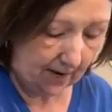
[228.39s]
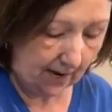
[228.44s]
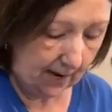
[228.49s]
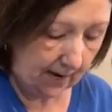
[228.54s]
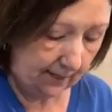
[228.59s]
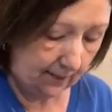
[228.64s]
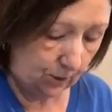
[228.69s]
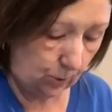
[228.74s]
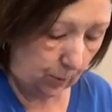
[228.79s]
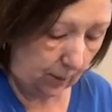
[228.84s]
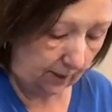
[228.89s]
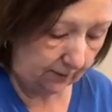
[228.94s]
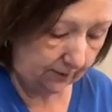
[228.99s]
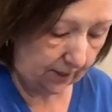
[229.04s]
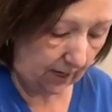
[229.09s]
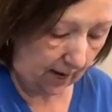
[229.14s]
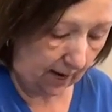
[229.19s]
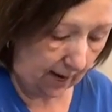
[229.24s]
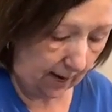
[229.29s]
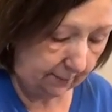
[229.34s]
8 and 12
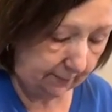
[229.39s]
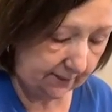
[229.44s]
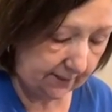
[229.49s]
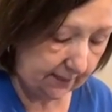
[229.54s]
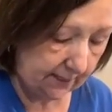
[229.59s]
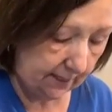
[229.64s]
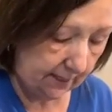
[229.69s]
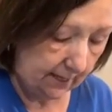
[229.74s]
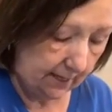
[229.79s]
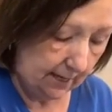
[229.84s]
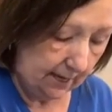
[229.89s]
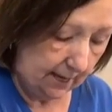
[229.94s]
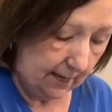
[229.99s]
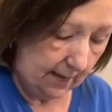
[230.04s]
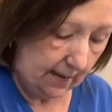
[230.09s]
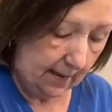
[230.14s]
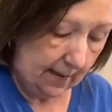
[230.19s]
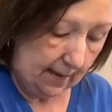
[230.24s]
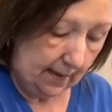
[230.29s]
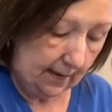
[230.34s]
times.
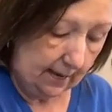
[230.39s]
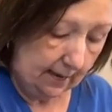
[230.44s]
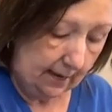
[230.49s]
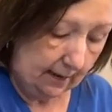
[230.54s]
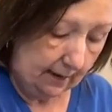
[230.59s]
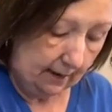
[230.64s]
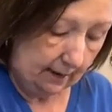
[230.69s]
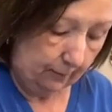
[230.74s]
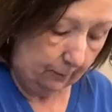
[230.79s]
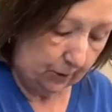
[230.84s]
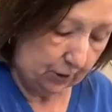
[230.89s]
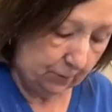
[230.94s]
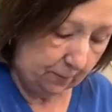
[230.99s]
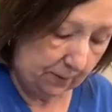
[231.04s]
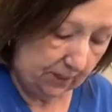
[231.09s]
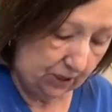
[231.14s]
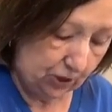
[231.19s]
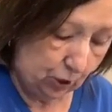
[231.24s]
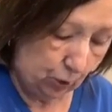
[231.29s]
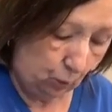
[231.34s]
Which
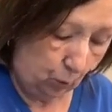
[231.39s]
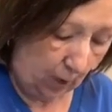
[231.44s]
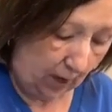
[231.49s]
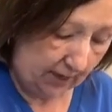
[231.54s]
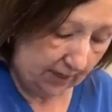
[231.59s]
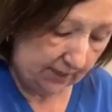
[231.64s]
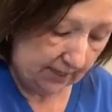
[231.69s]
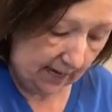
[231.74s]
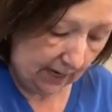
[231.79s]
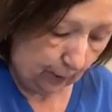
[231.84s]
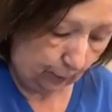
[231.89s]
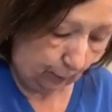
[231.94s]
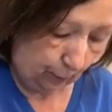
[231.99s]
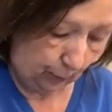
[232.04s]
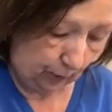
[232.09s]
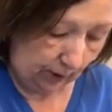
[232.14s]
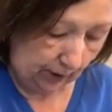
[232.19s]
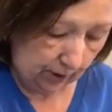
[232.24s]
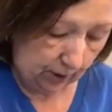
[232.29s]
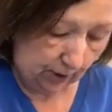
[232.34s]
means you want to take
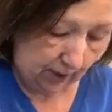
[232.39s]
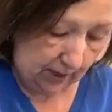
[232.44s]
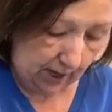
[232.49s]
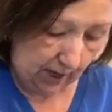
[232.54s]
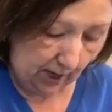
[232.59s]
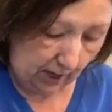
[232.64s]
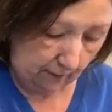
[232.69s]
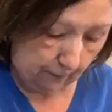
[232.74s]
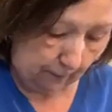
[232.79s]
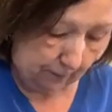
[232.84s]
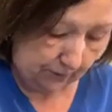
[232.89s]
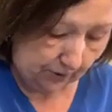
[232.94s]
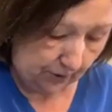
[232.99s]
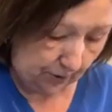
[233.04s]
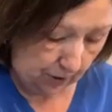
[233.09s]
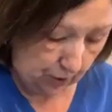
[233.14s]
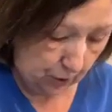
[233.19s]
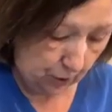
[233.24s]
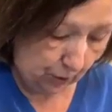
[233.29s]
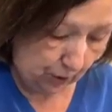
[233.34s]
really good care of them
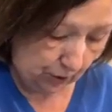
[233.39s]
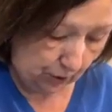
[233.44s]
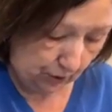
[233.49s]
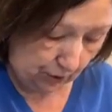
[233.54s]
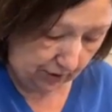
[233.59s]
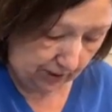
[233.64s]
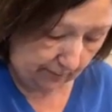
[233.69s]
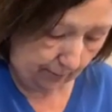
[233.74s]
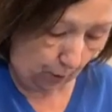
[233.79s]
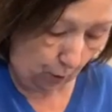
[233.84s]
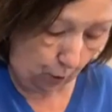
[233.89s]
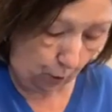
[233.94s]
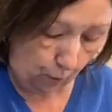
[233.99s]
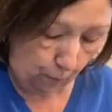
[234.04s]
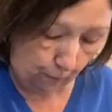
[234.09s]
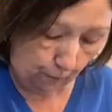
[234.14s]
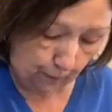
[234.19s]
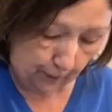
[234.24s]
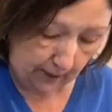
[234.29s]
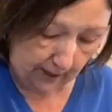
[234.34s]
so that you can use them
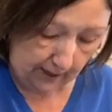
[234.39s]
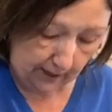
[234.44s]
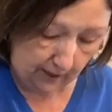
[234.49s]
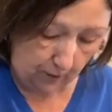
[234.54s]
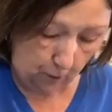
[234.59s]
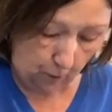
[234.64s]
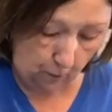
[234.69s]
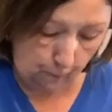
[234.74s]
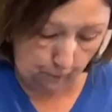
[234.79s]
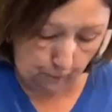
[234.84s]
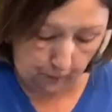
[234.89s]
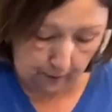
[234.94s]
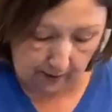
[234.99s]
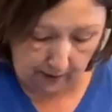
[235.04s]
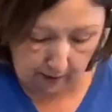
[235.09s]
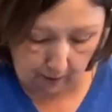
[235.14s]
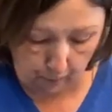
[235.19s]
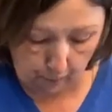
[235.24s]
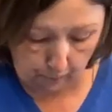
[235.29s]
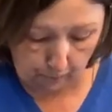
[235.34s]
over and over
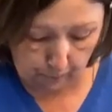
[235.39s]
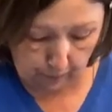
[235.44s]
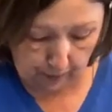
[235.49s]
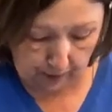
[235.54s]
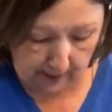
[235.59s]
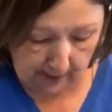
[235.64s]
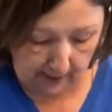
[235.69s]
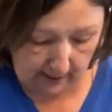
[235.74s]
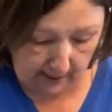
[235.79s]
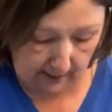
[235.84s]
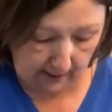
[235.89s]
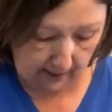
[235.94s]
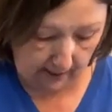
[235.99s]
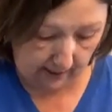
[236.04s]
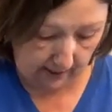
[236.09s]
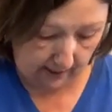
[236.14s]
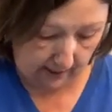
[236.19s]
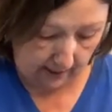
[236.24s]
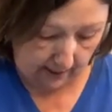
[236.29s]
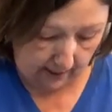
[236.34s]
and over again.
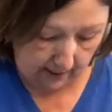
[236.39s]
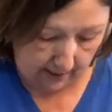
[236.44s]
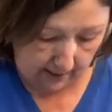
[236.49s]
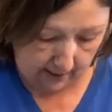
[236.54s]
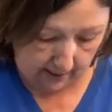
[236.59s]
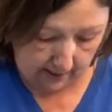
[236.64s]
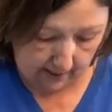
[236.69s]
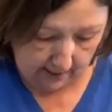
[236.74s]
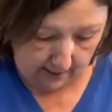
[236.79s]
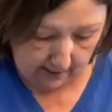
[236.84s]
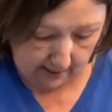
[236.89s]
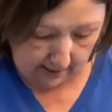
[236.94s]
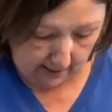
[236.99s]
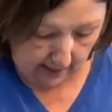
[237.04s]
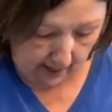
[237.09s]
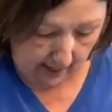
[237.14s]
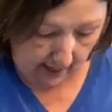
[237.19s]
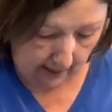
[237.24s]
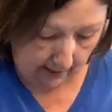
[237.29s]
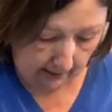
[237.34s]

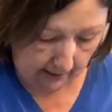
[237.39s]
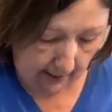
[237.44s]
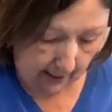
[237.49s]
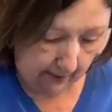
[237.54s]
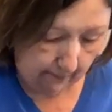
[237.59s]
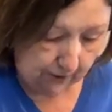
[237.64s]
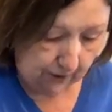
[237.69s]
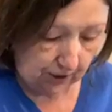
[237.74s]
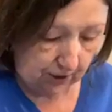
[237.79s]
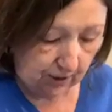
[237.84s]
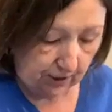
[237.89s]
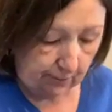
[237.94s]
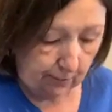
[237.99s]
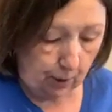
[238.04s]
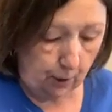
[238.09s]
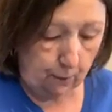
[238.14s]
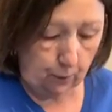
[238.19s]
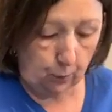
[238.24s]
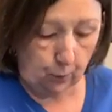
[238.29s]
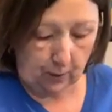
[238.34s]
I love to use them
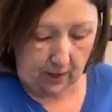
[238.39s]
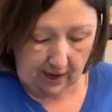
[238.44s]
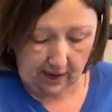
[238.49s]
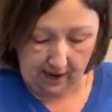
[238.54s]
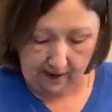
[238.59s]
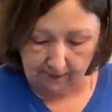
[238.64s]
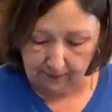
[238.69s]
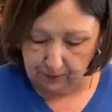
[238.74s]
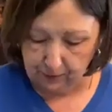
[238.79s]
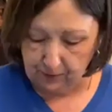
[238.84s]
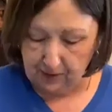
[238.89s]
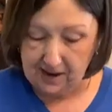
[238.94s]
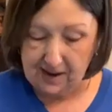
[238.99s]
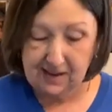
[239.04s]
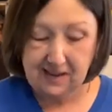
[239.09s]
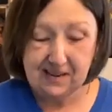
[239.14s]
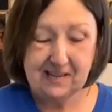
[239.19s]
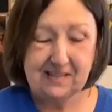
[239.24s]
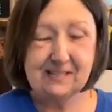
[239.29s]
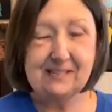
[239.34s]
over when I have the
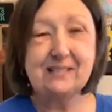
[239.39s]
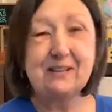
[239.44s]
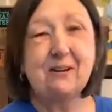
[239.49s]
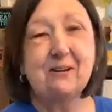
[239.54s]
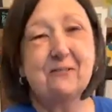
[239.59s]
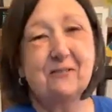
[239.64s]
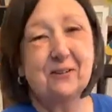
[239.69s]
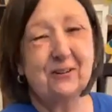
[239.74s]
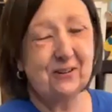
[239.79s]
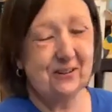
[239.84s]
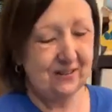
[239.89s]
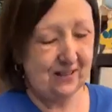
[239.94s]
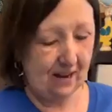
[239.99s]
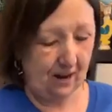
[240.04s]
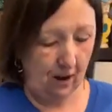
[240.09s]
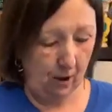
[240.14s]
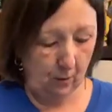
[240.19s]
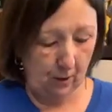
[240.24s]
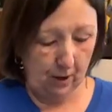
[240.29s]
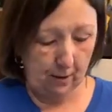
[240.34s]
grandkids over and they
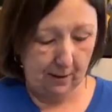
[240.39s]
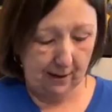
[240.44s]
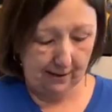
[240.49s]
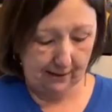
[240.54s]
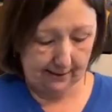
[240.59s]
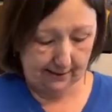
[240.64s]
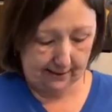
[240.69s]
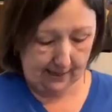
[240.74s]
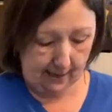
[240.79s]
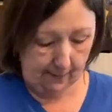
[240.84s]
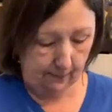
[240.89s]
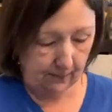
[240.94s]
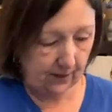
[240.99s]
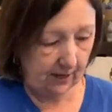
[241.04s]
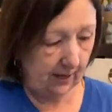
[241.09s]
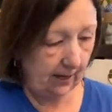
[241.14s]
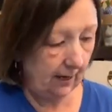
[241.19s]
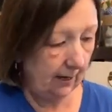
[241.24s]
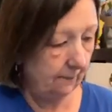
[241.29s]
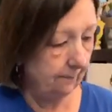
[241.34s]
all want to make the same
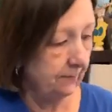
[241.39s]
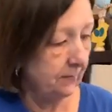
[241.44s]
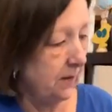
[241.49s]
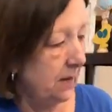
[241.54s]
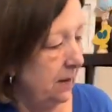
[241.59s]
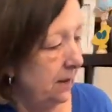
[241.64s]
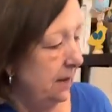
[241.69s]
thing.